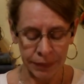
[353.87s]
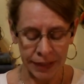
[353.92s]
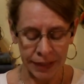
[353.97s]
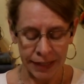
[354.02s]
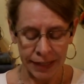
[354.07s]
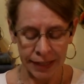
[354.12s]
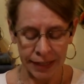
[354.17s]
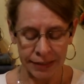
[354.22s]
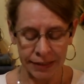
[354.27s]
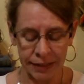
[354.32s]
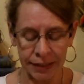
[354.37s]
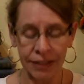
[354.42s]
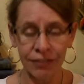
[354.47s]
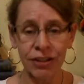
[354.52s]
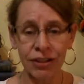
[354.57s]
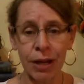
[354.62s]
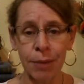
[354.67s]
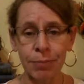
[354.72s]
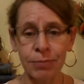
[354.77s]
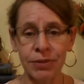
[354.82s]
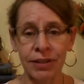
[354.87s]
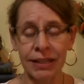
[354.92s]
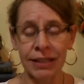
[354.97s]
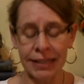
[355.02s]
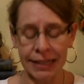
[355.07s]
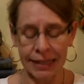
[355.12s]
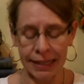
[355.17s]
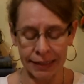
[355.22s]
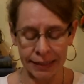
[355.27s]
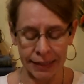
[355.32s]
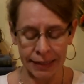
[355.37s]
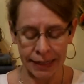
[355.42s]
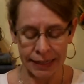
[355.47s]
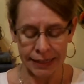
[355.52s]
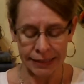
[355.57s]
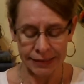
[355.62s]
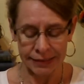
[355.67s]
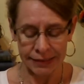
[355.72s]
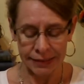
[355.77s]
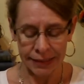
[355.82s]
and delivered up to the
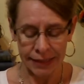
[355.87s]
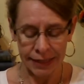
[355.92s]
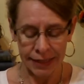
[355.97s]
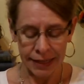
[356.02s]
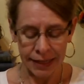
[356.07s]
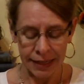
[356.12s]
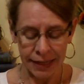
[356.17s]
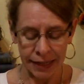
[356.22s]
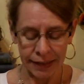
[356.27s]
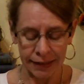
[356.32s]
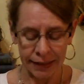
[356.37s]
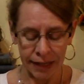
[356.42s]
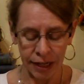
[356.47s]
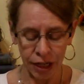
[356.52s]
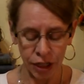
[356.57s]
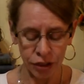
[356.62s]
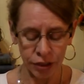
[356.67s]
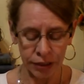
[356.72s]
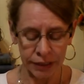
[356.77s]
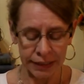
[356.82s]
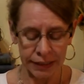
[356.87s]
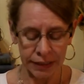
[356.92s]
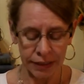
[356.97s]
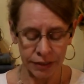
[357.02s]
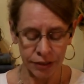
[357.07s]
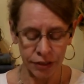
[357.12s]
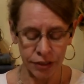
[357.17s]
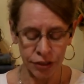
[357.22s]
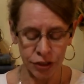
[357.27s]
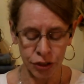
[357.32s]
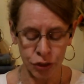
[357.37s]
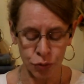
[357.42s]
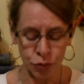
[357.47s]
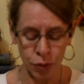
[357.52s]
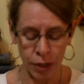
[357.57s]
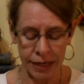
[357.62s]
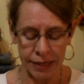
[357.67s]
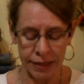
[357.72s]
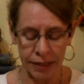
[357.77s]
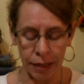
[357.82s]
Canaanites. And they utterly
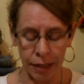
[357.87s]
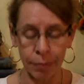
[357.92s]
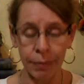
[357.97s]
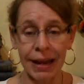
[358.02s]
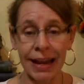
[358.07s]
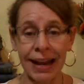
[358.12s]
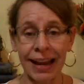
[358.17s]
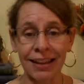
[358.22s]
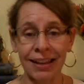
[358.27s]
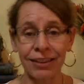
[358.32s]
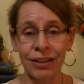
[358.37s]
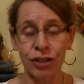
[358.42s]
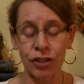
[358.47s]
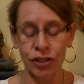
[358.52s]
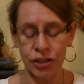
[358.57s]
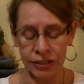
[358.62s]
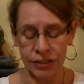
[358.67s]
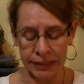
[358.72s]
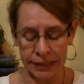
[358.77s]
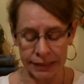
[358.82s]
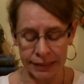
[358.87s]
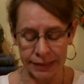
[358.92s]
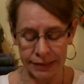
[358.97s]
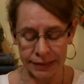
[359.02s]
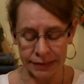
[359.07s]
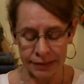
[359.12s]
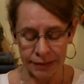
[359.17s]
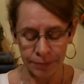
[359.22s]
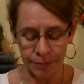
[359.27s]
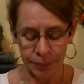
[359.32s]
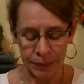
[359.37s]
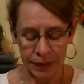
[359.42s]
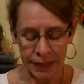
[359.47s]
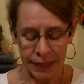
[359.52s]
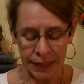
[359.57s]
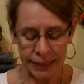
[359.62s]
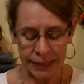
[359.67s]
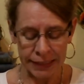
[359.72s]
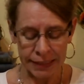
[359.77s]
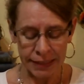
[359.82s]
destroyed them and their cities.
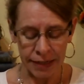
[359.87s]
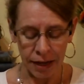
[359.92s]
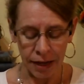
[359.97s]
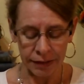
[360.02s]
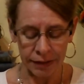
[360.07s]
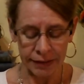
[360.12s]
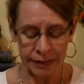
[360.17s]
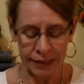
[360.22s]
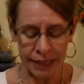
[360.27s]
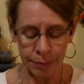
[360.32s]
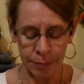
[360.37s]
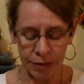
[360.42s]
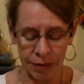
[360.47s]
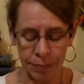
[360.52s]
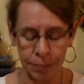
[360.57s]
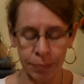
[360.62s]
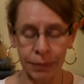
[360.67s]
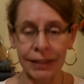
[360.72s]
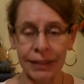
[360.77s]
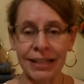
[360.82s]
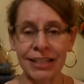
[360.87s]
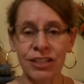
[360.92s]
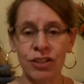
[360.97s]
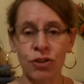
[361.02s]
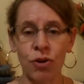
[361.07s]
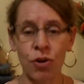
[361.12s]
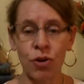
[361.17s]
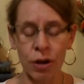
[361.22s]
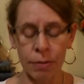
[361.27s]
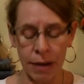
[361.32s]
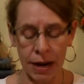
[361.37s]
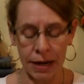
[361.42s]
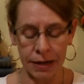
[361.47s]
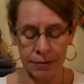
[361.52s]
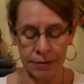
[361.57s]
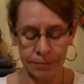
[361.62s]
And he called the name of the place Hormah.